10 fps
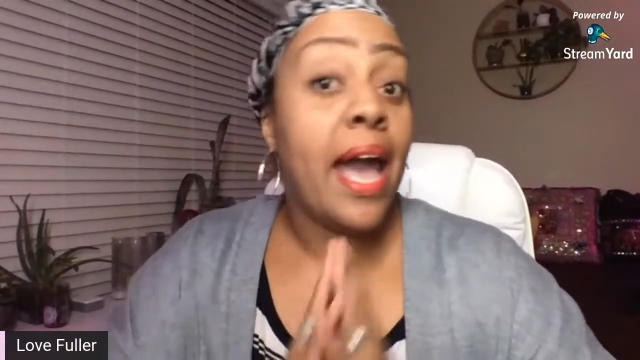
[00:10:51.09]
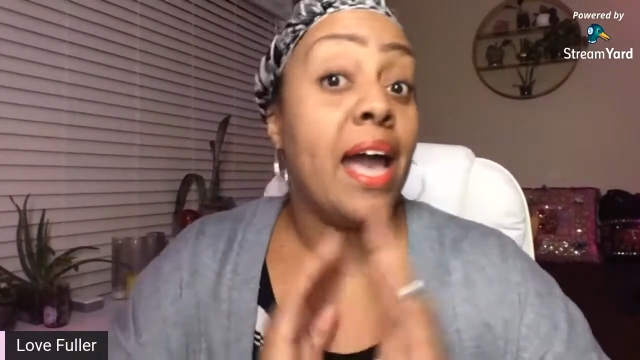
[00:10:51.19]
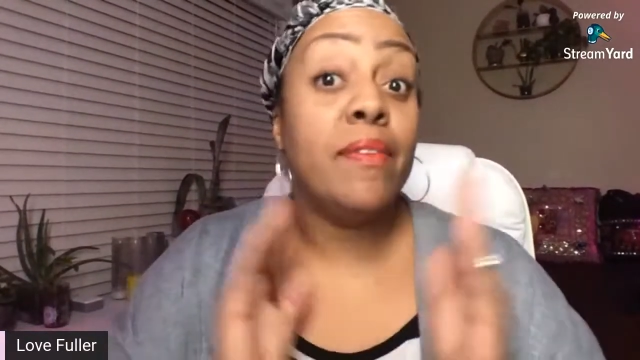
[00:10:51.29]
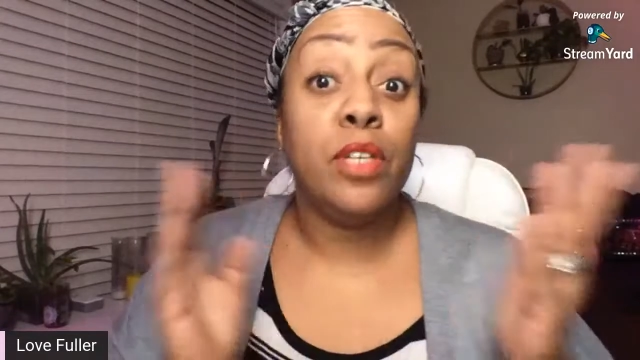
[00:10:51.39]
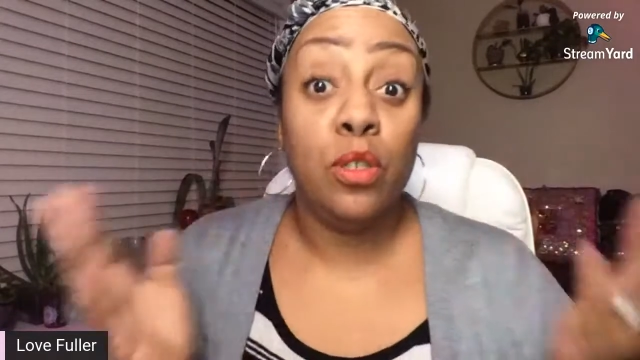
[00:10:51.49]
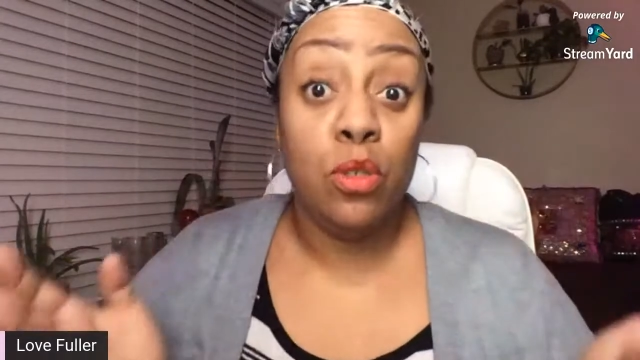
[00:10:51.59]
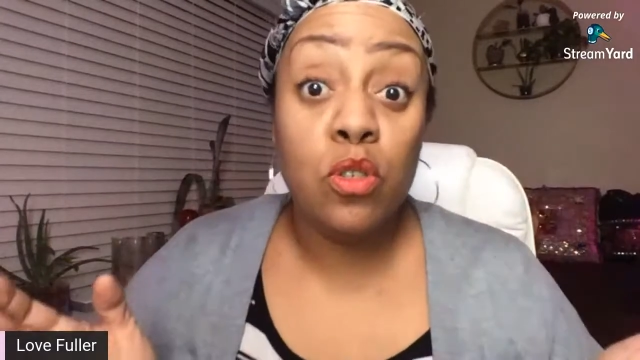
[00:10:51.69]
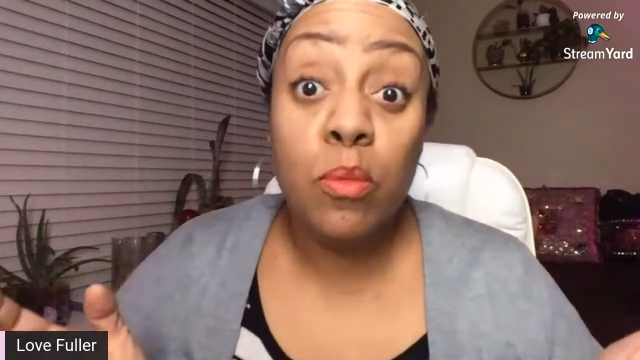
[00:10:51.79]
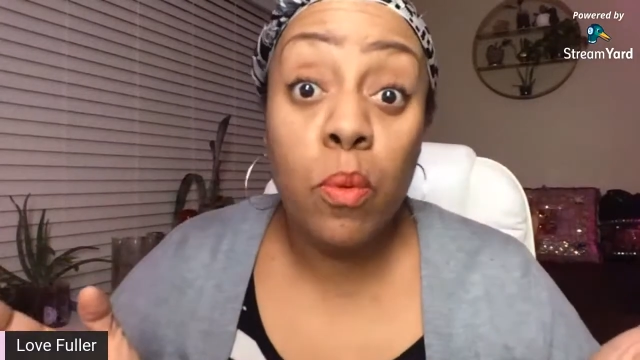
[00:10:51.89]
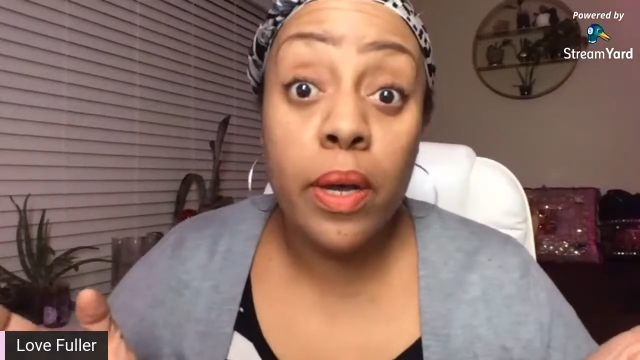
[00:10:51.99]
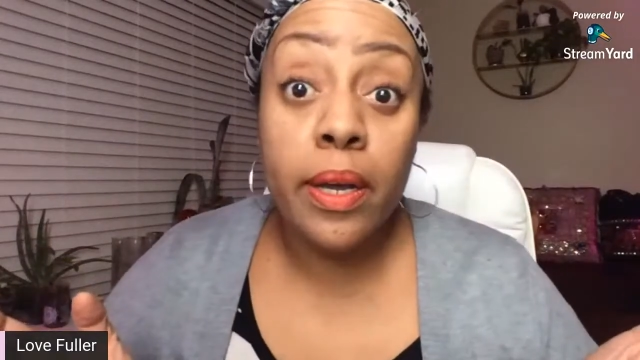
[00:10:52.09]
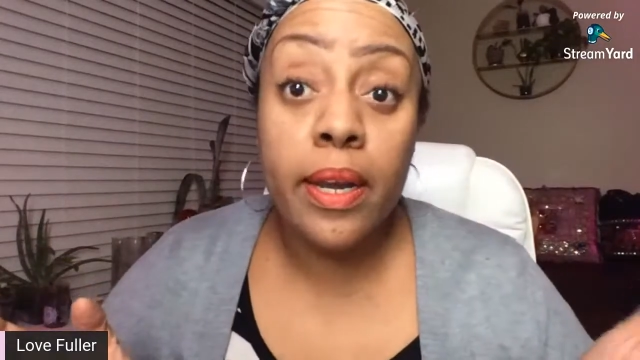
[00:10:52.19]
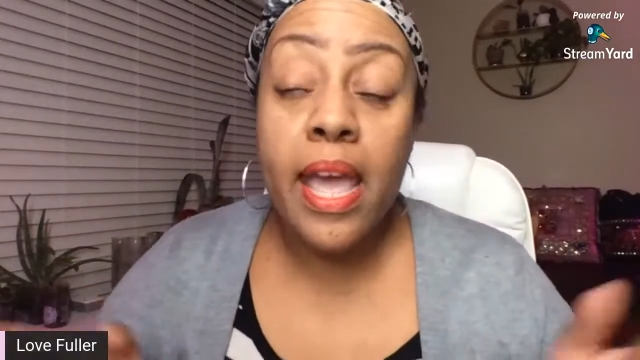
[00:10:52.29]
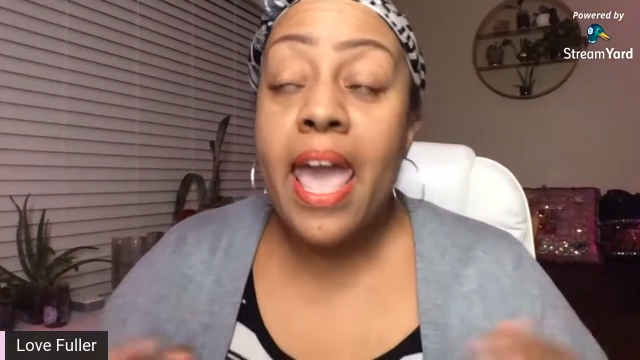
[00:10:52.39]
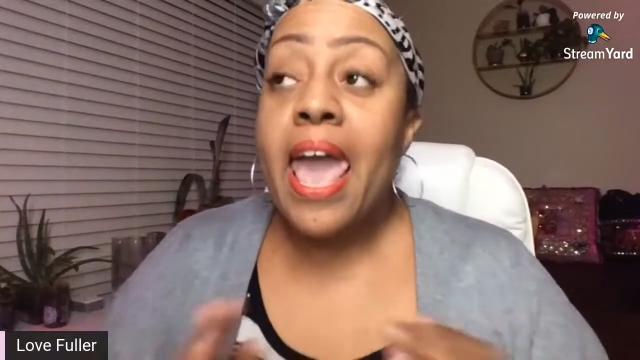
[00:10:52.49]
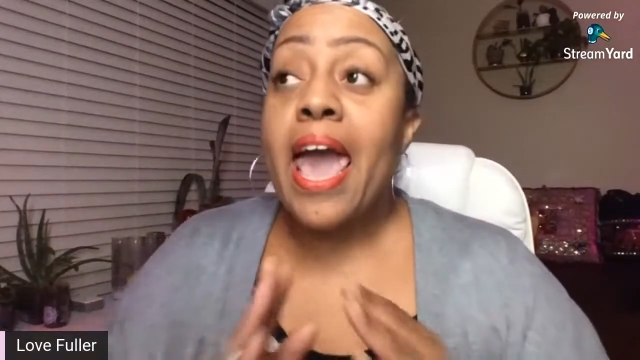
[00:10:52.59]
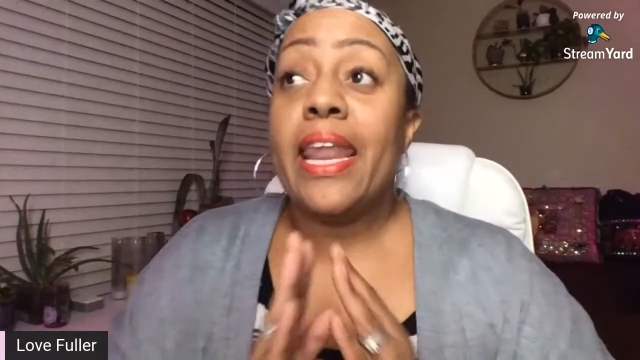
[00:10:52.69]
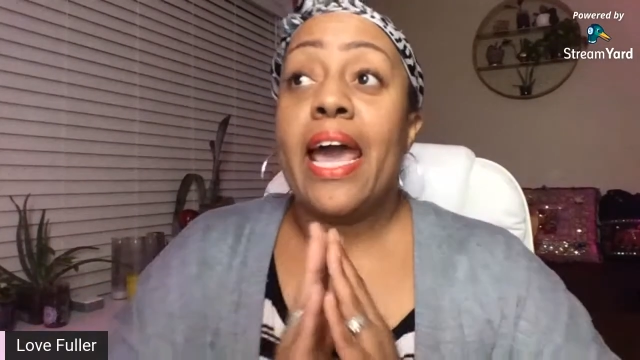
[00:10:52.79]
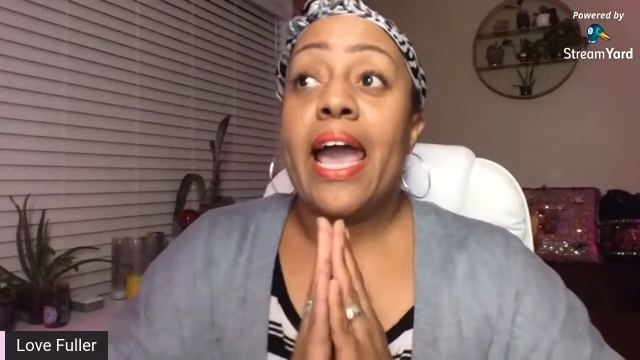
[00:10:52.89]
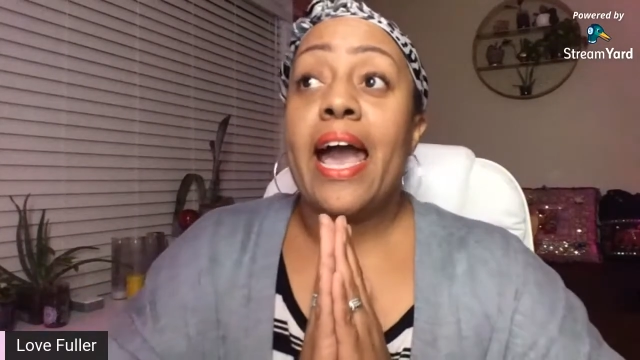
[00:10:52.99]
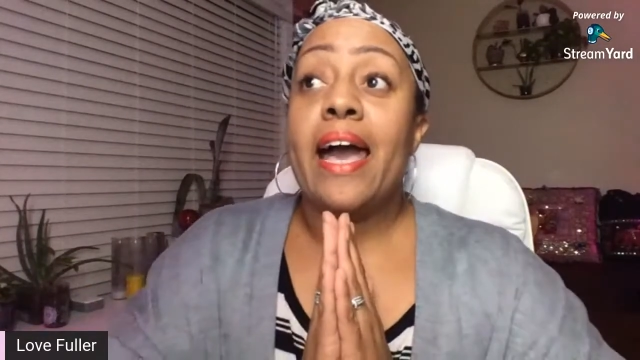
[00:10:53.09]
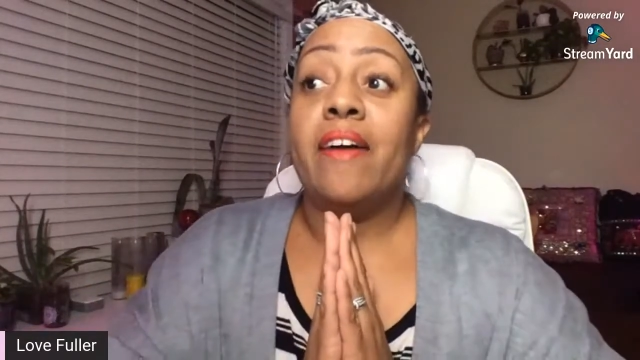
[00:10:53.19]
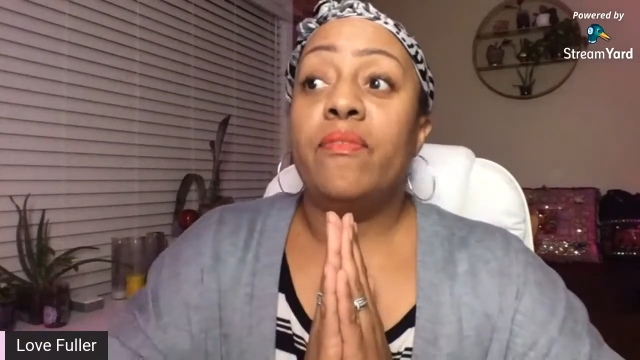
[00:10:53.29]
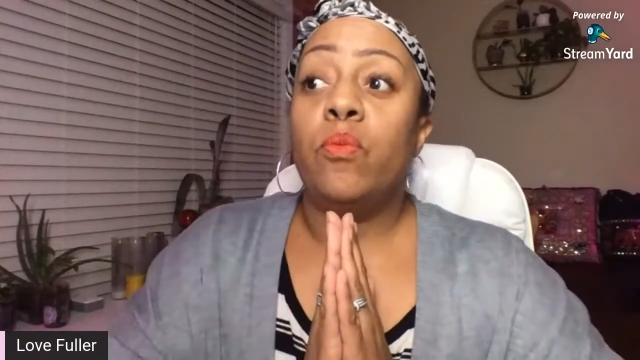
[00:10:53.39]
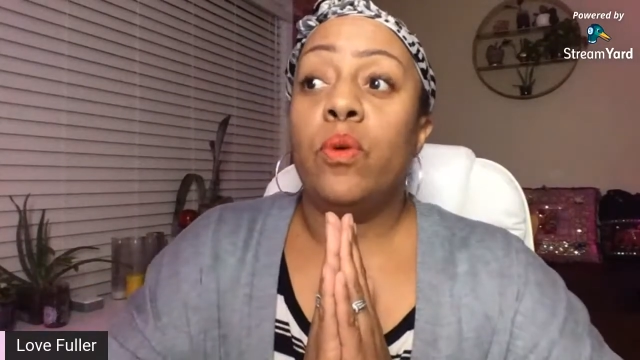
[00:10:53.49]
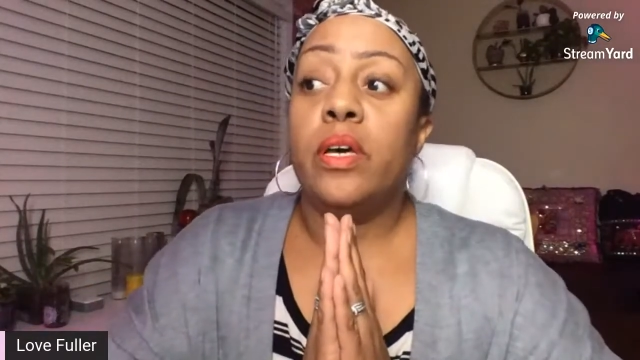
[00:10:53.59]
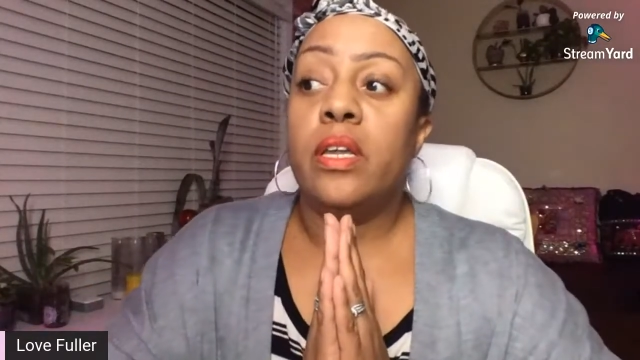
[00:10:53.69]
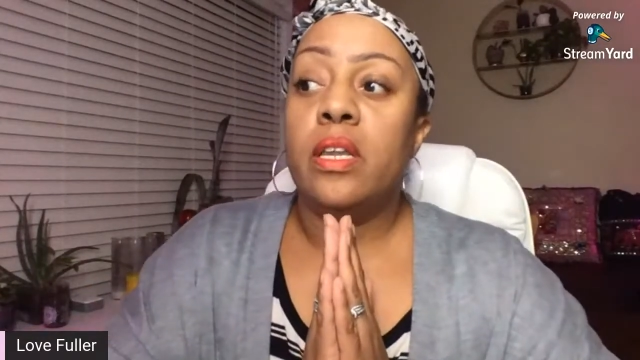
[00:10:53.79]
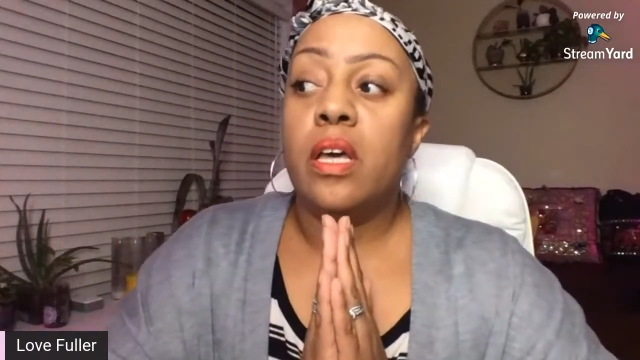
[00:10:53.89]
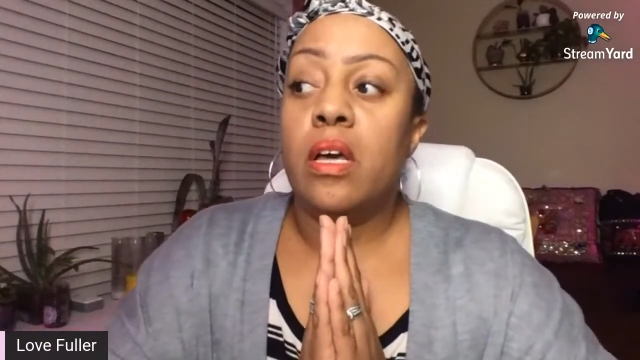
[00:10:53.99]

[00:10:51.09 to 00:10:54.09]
I have a YouTube one, and I have one.